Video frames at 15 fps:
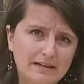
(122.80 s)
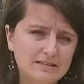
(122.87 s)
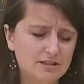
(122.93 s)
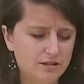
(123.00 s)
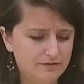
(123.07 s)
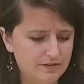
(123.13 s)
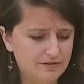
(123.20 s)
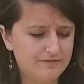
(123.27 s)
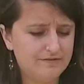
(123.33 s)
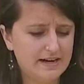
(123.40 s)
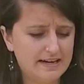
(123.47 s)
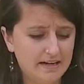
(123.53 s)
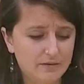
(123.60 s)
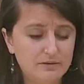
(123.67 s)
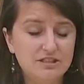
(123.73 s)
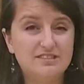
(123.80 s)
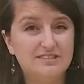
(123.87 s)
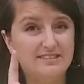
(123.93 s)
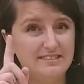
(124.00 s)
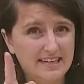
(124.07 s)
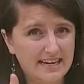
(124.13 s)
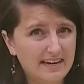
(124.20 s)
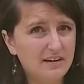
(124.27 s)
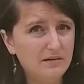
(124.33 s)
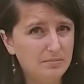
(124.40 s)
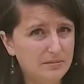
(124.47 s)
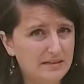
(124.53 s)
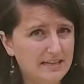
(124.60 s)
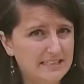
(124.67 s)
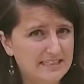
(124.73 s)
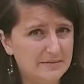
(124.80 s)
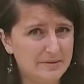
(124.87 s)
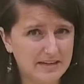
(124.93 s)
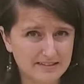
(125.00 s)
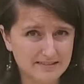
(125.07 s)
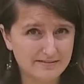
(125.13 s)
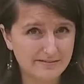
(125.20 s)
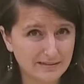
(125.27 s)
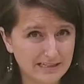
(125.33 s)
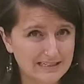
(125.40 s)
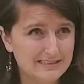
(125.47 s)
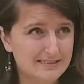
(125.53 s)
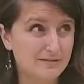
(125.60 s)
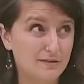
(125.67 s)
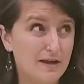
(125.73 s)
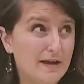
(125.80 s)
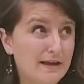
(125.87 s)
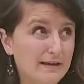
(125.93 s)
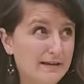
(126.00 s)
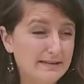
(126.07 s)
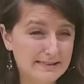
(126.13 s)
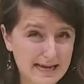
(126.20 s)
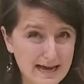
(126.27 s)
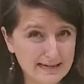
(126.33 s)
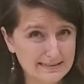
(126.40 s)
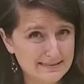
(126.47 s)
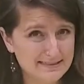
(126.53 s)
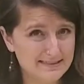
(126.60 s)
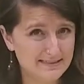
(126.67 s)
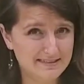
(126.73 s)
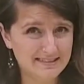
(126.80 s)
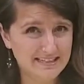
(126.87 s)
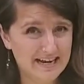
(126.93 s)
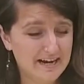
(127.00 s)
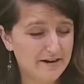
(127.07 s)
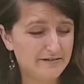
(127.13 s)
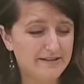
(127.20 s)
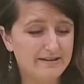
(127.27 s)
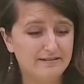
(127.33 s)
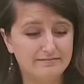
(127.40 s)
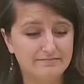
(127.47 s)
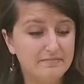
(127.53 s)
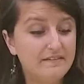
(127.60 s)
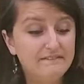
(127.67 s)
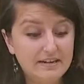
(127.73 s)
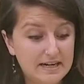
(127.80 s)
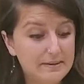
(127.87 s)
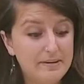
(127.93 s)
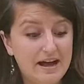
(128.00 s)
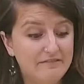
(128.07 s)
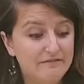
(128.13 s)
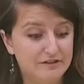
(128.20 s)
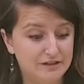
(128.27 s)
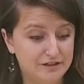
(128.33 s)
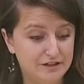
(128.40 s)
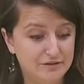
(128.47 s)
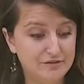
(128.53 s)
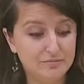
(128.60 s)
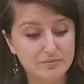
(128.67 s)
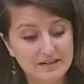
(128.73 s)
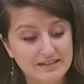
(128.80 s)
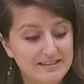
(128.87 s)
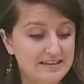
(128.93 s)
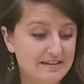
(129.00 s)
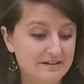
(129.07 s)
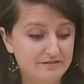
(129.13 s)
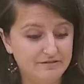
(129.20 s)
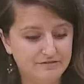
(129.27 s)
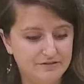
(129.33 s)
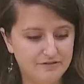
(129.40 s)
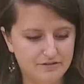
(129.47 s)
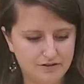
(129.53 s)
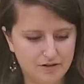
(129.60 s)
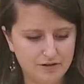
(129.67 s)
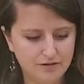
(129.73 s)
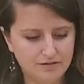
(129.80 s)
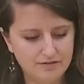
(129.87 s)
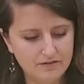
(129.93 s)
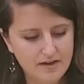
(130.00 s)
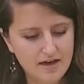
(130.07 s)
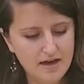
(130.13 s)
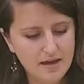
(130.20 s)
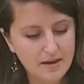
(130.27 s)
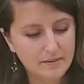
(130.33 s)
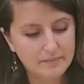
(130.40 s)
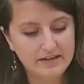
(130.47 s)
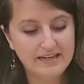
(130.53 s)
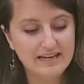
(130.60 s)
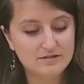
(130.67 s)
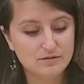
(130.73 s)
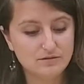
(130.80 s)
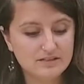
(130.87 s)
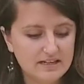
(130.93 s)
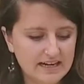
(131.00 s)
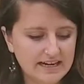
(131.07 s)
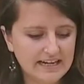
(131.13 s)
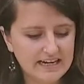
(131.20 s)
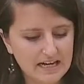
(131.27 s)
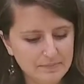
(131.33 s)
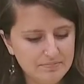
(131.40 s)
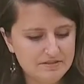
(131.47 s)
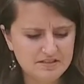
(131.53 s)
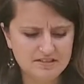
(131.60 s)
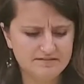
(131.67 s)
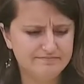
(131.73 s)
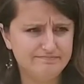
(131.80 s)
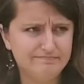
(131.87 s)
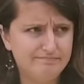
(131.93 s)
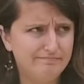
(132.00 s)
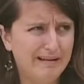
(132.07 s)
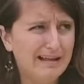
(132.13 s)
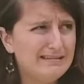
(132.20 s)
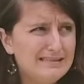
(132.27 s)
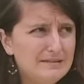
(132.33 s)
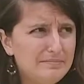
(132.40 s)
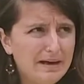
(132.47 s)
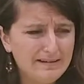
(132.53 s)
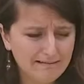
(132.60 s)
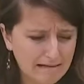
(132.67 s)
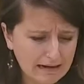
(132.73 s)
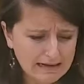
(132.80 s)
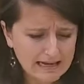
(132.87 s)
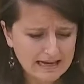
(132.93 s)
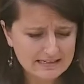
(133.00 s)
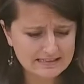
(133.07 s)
it over the fire, which is a terrible idea because it releases toxins into the air that are very bad for you to breathe in and for the earth. But yeah, so I was cutting it up to melt it better, I guess,